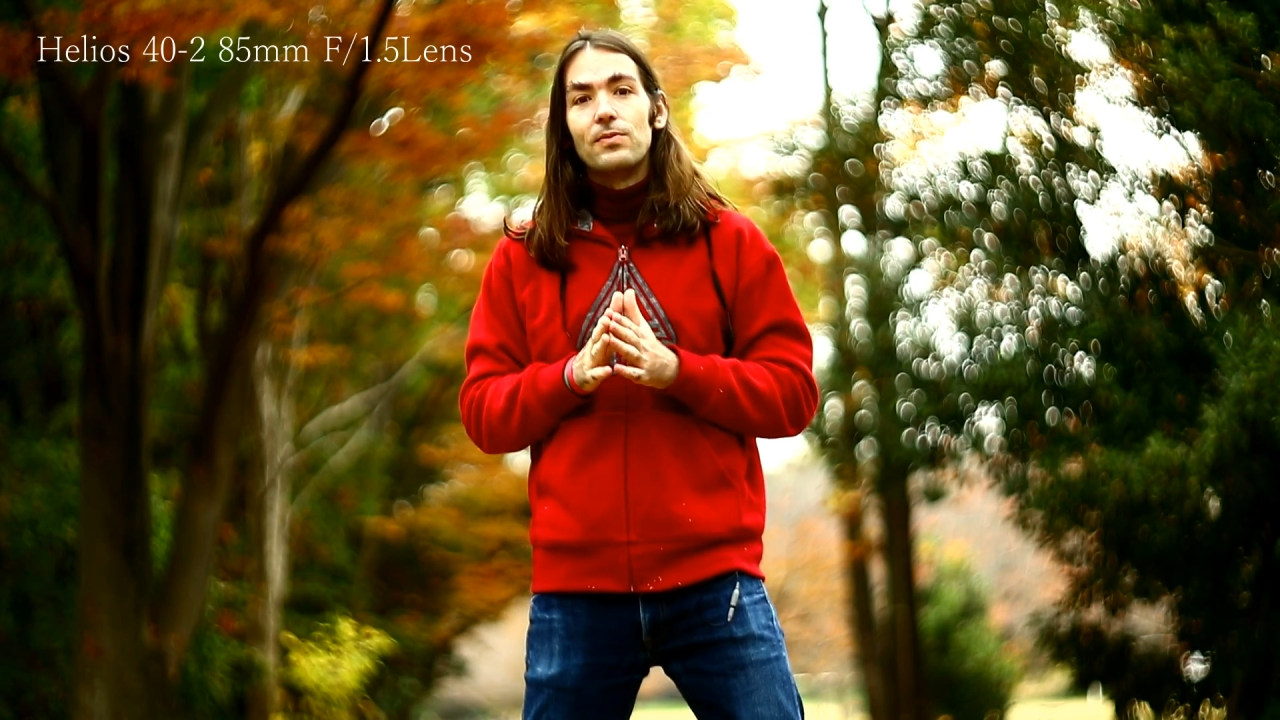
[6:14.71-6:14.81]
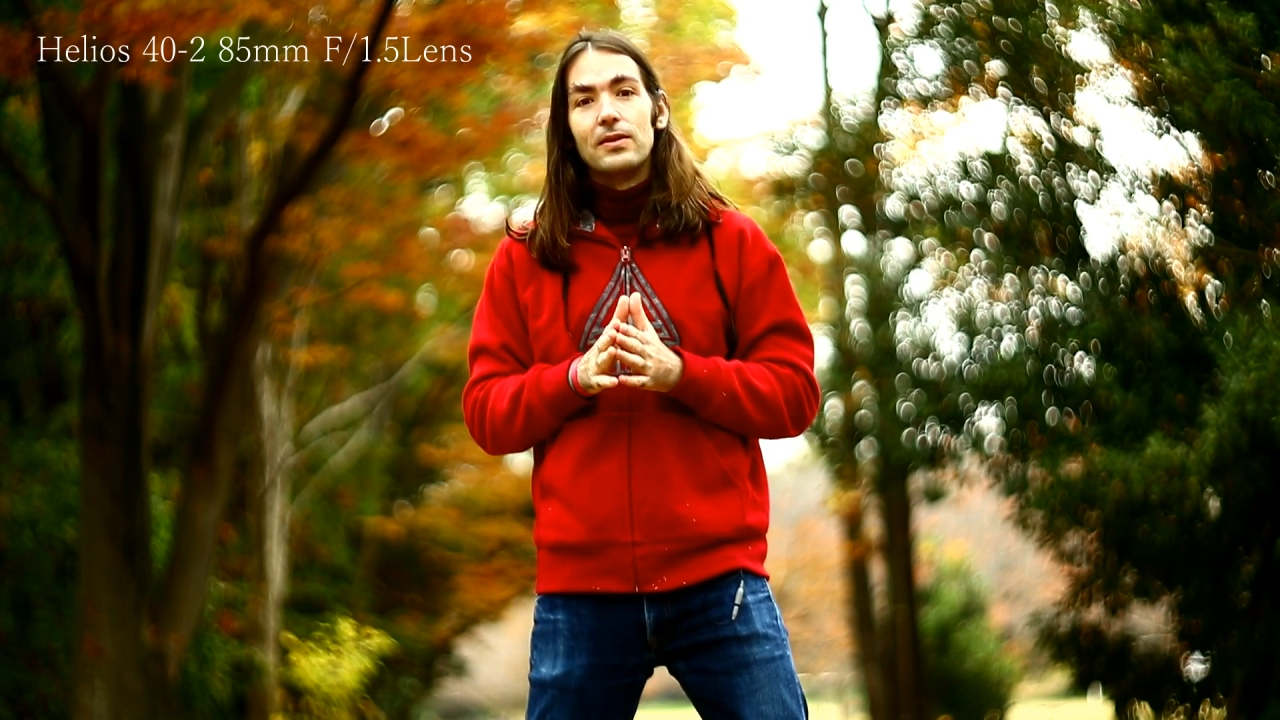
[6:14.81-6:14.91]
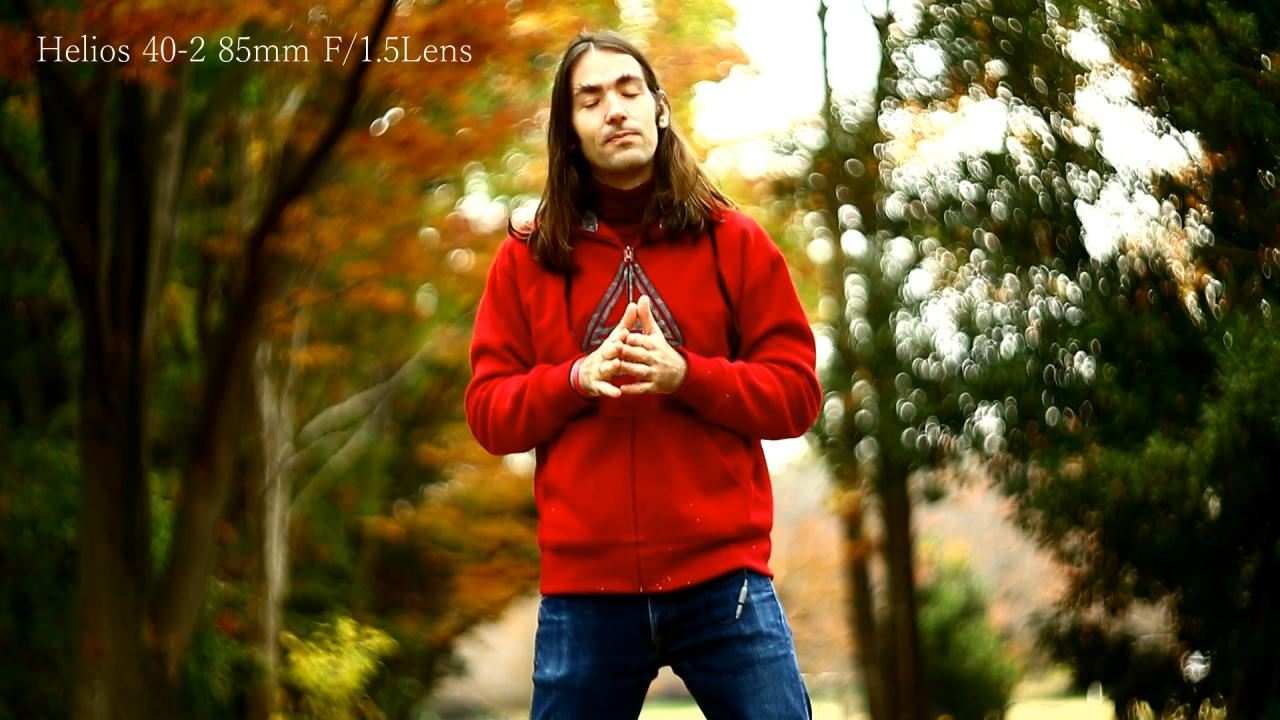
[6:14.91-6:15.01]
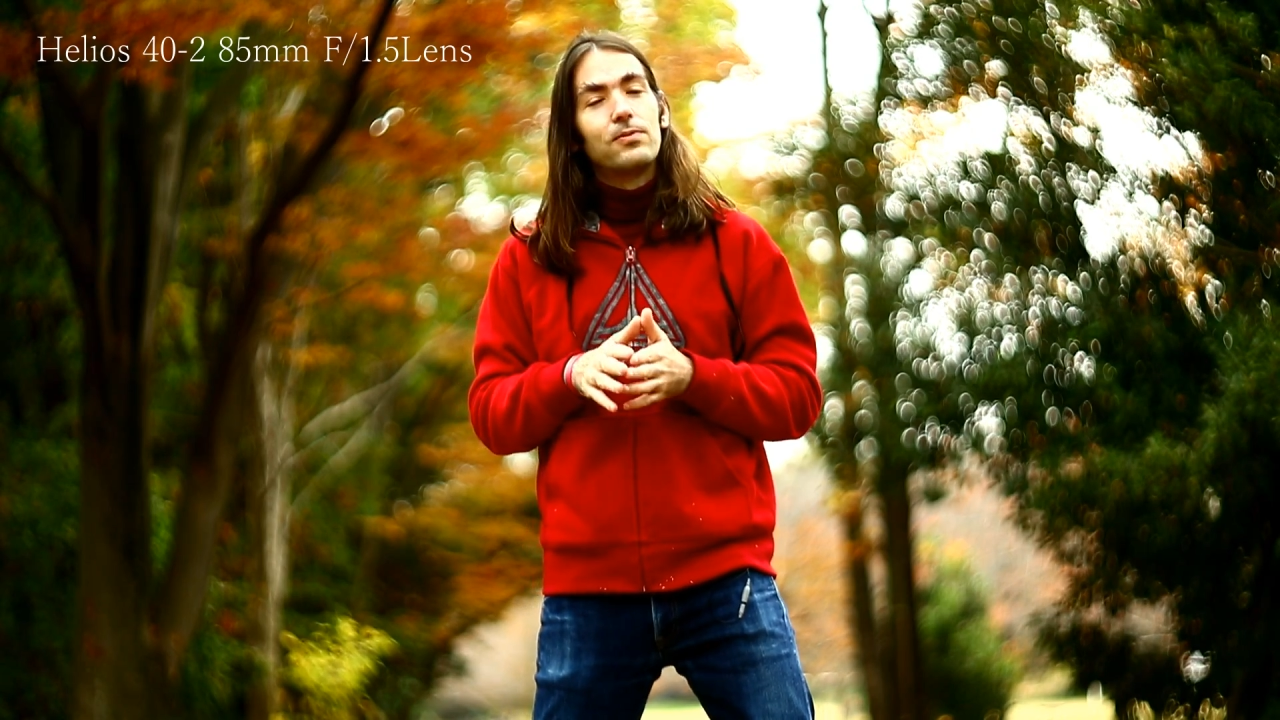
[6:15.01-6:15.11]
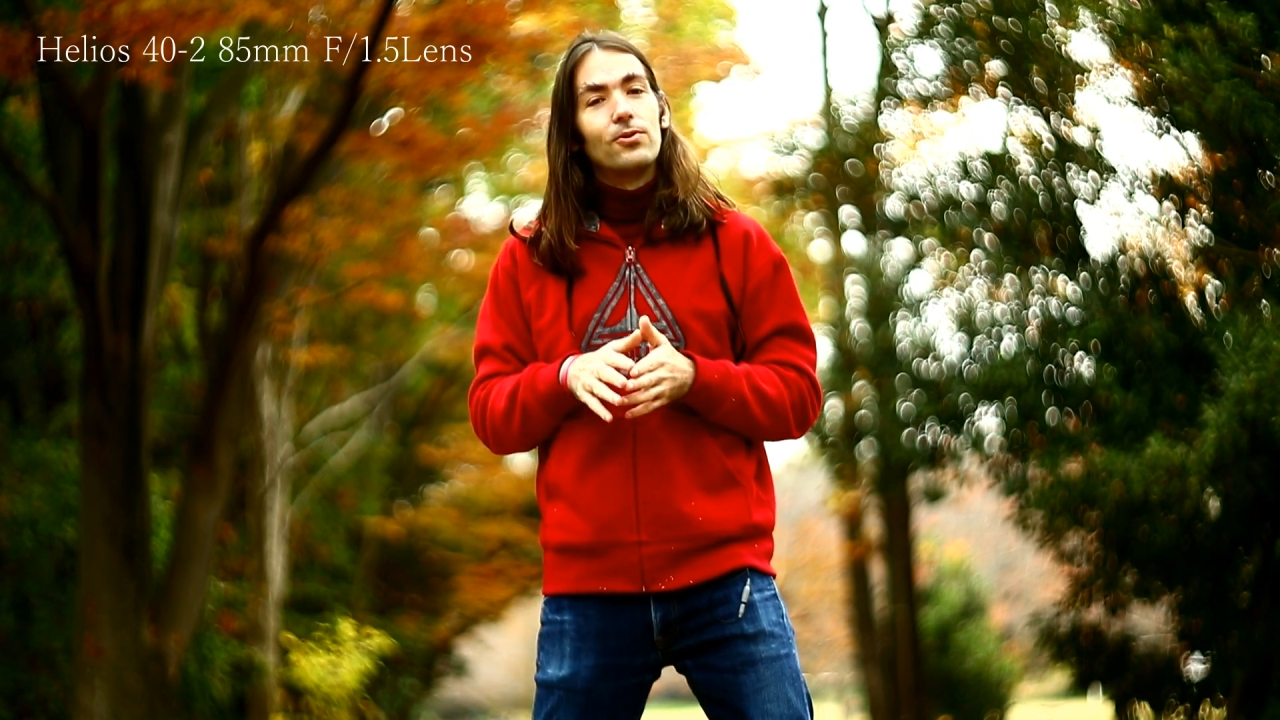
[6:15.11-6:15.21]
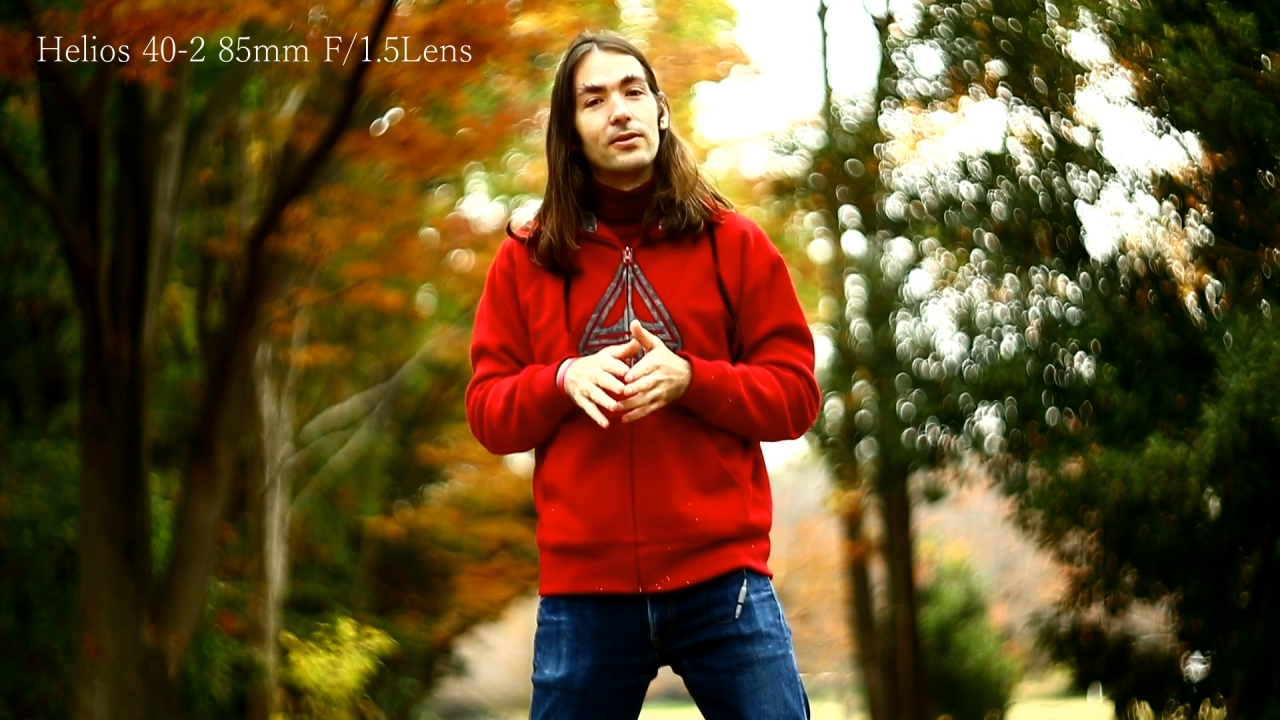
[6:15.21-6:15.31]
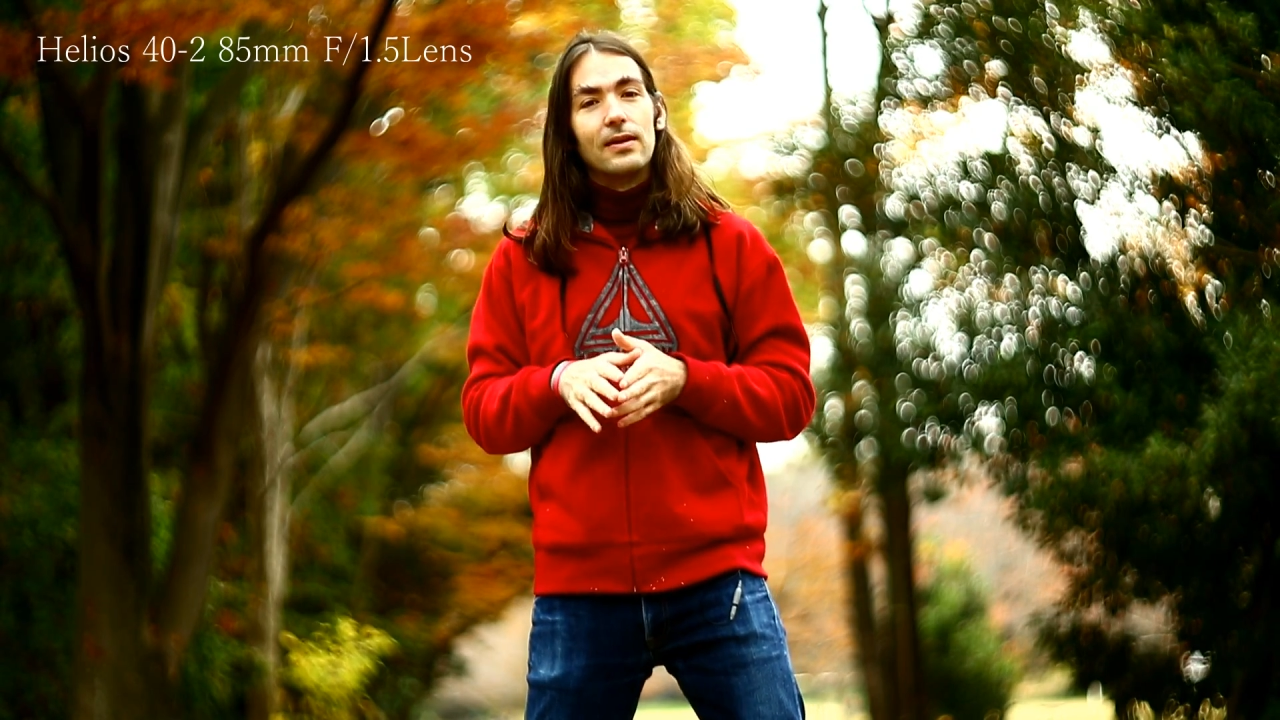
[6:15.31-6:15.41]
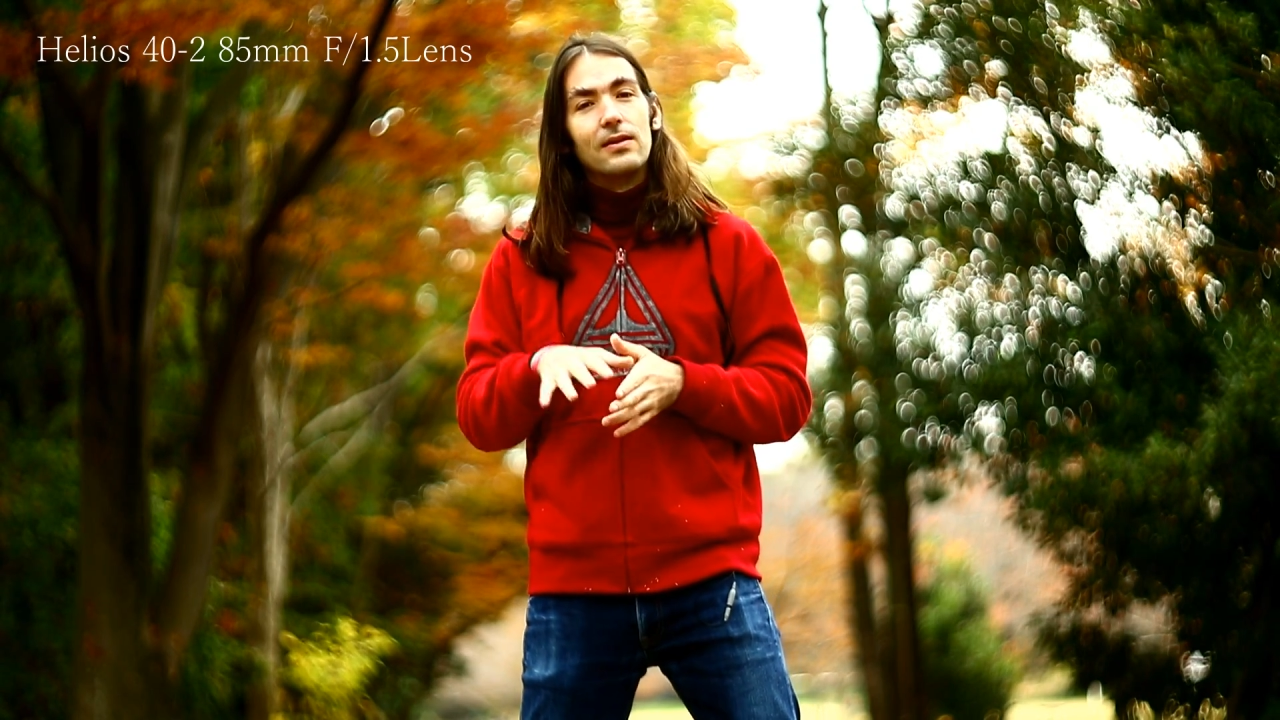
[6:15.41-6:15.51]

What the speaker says: been uploading